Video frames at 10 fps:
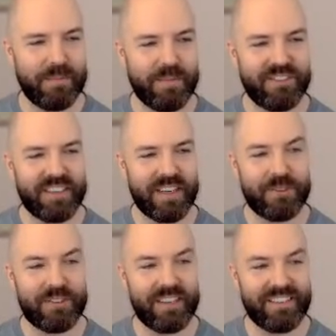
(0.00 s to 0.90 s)
You said
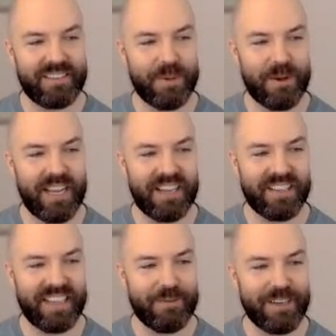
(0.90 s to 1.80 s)
obsessed about health
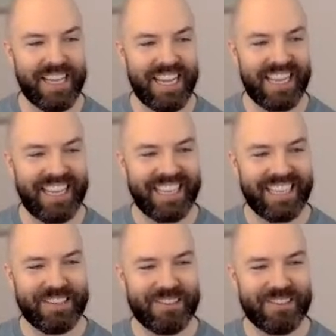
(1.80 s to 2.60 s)
every day. Just